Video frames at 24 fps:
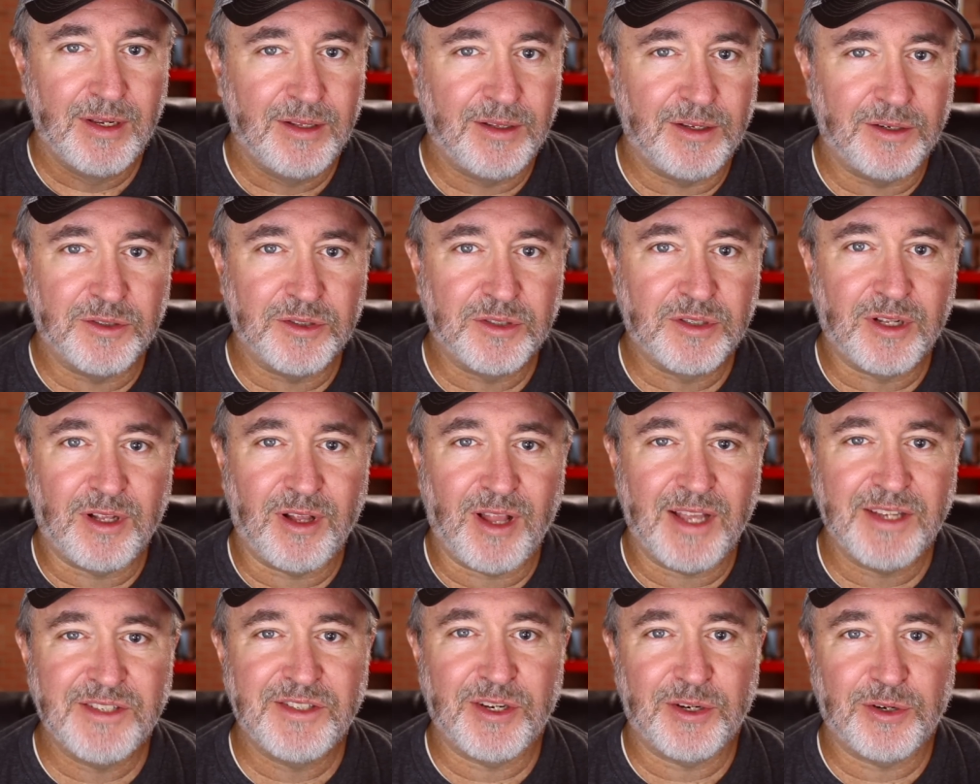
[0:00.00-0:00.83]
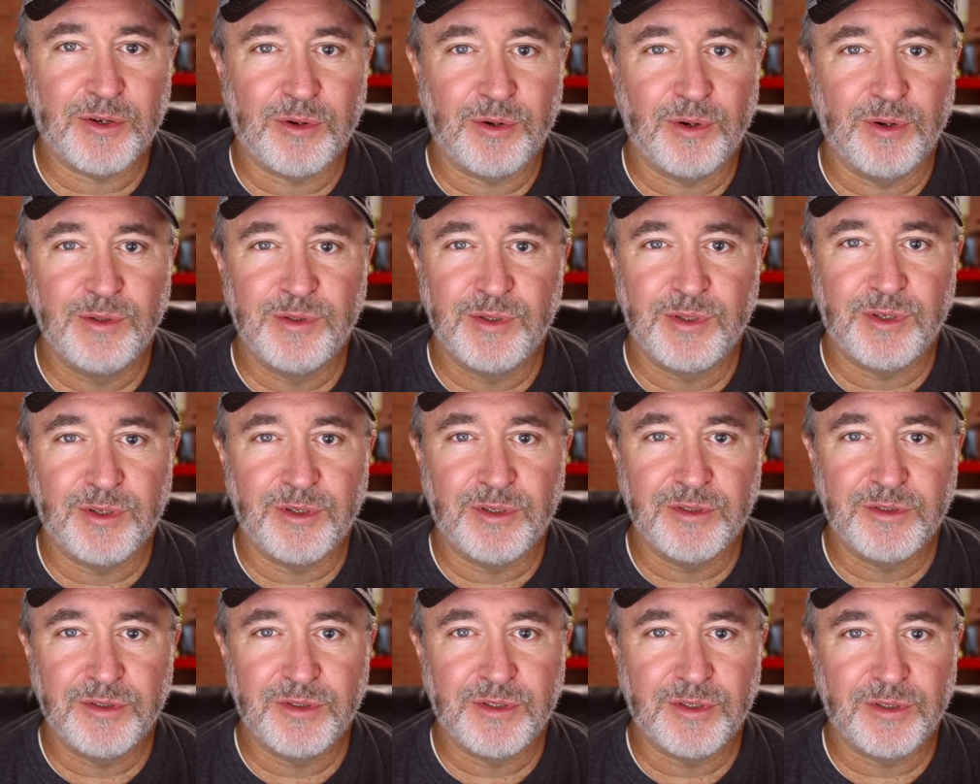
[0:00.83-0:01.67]
There's classic
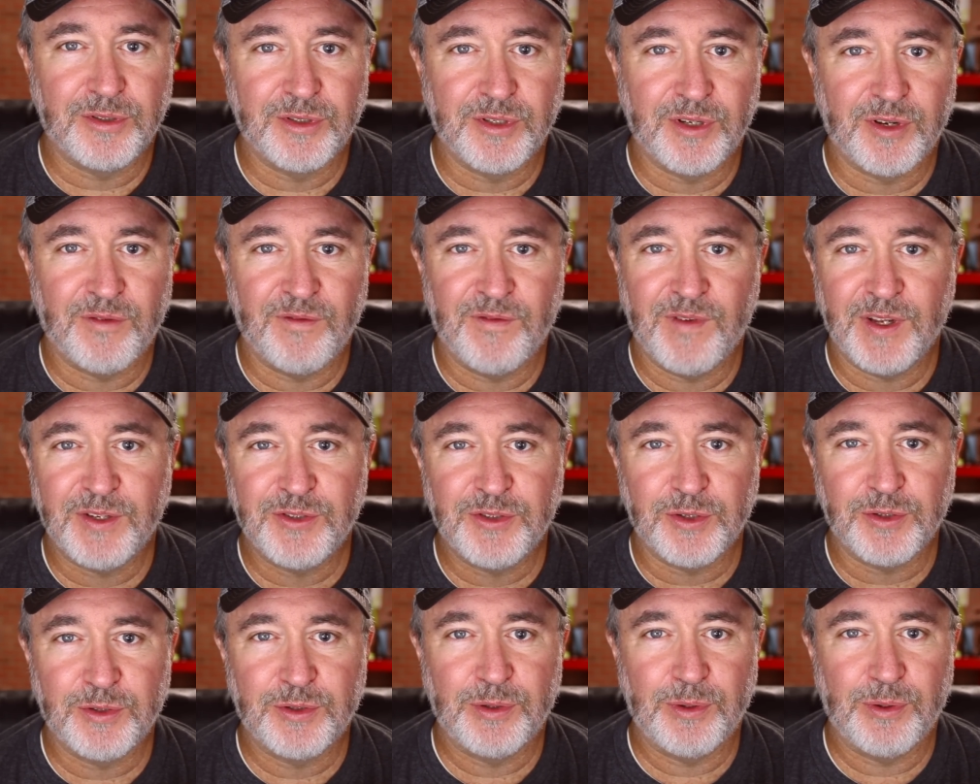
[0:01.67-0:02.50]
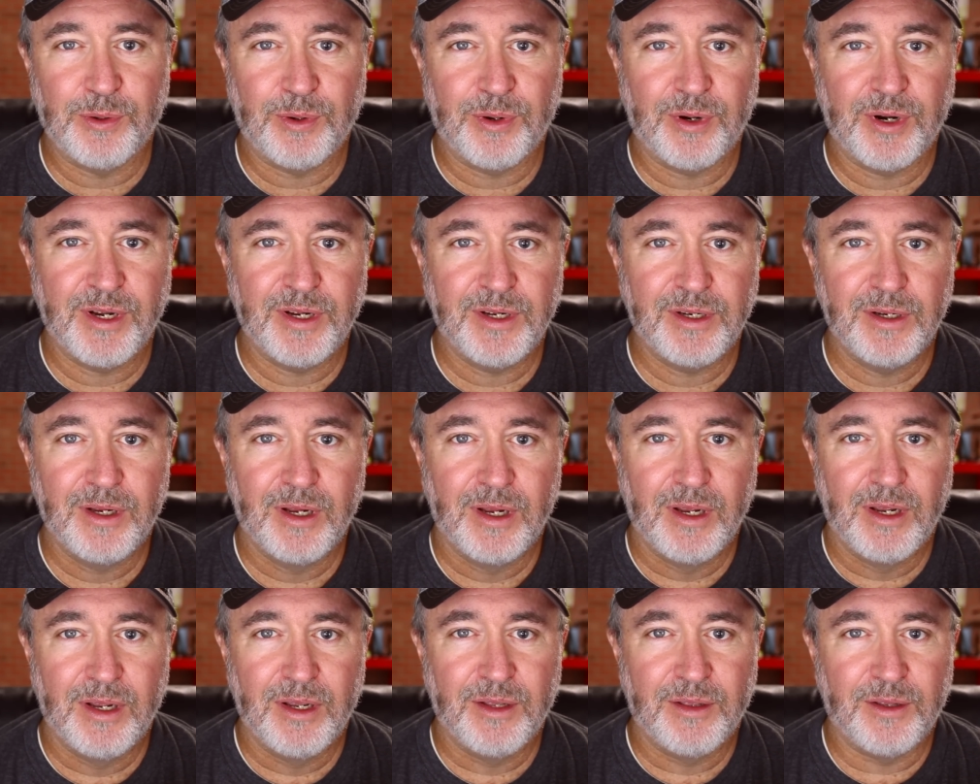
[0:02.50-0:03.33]
cruisers, there's adventure touring,
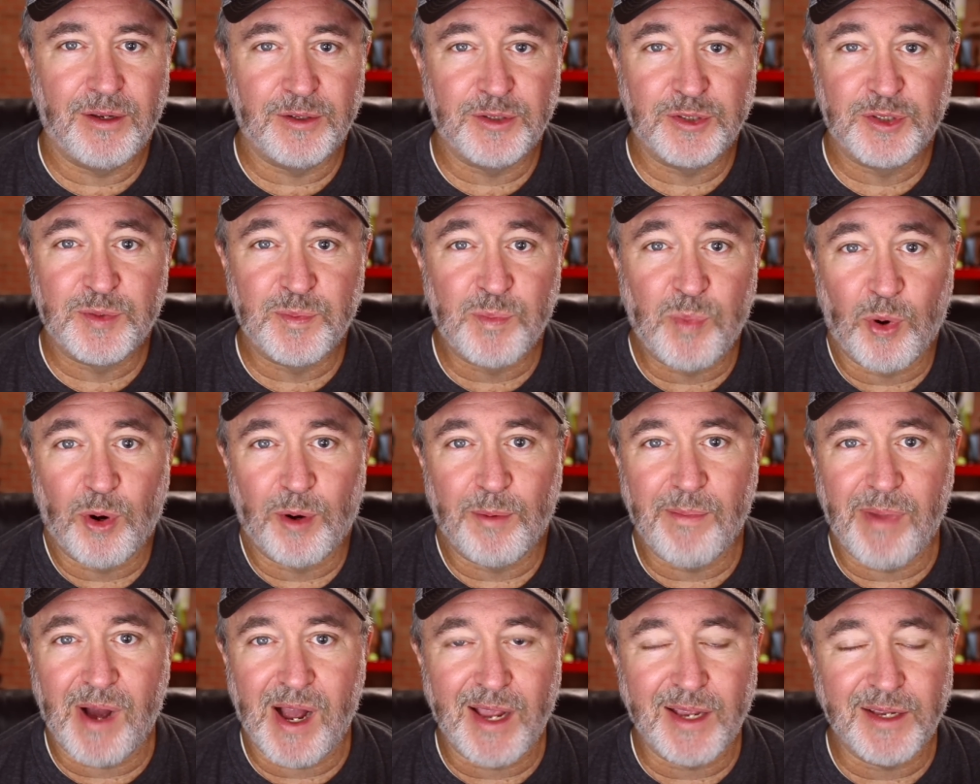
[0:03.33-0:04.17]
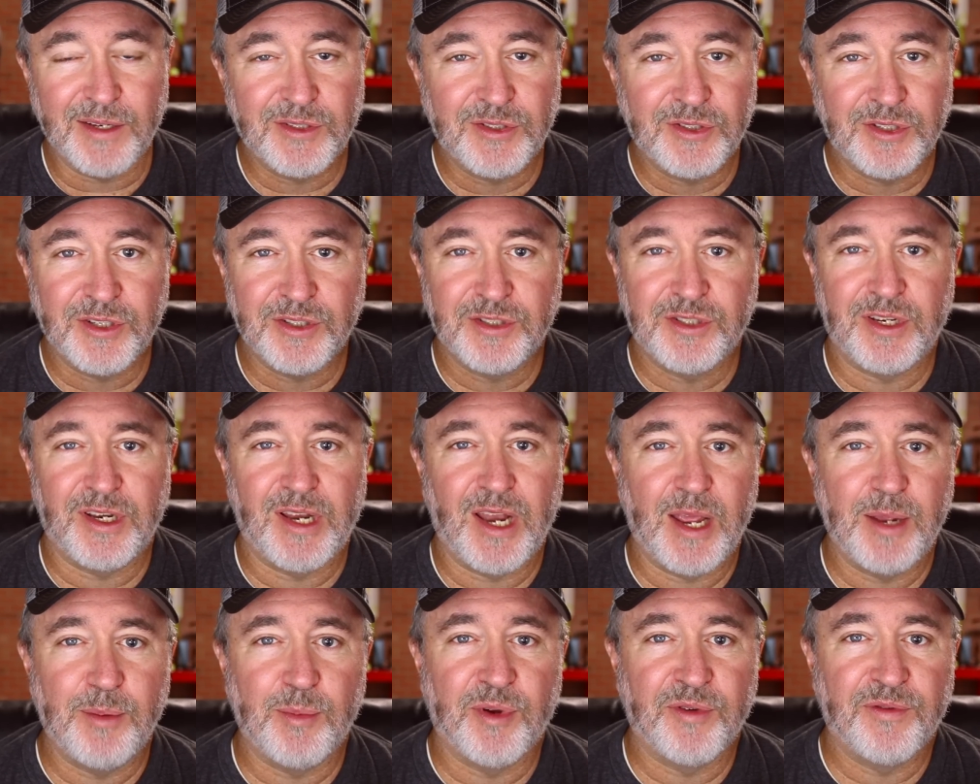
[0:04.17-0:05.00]
there's sport bikes, just to
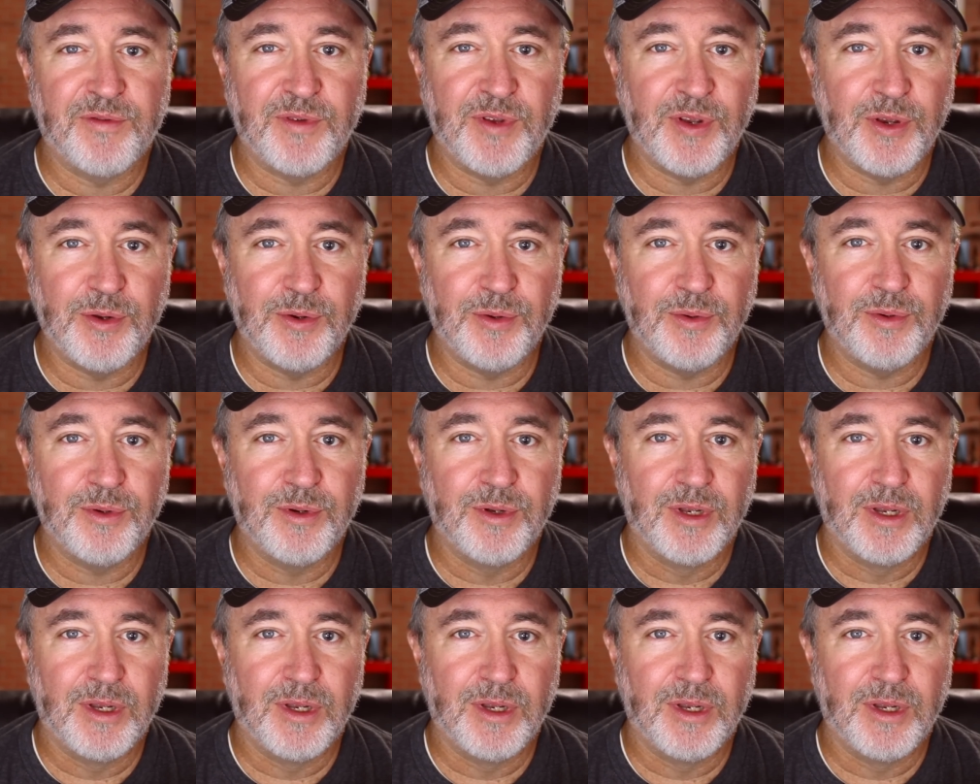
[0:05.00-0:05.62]
name a few.